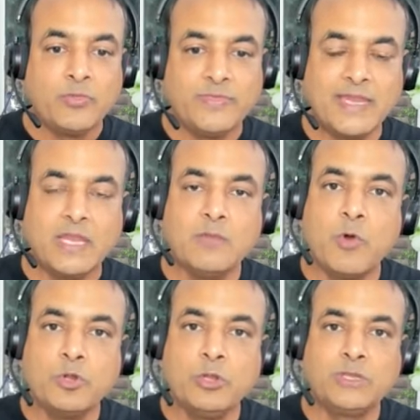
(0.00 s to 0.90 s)
Then in
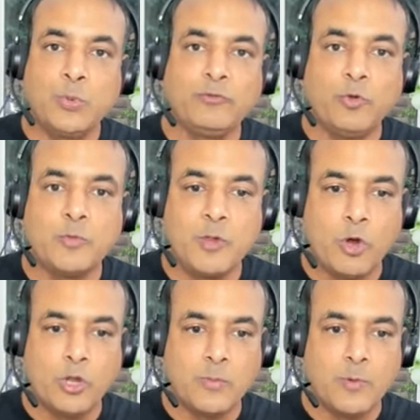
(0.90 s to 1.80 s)
module 3 is going to be
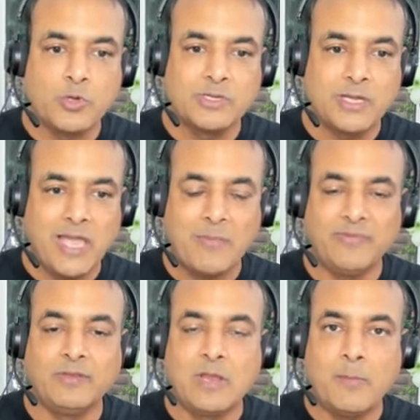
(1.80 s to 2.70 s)
all about
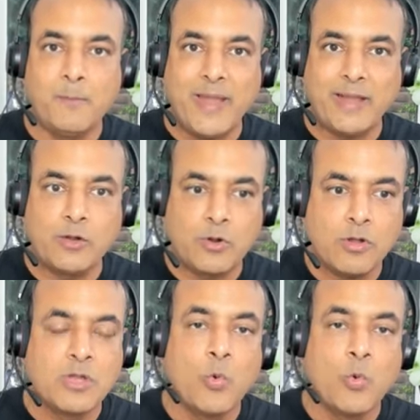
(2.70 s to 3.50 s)
Amazon Bedrock,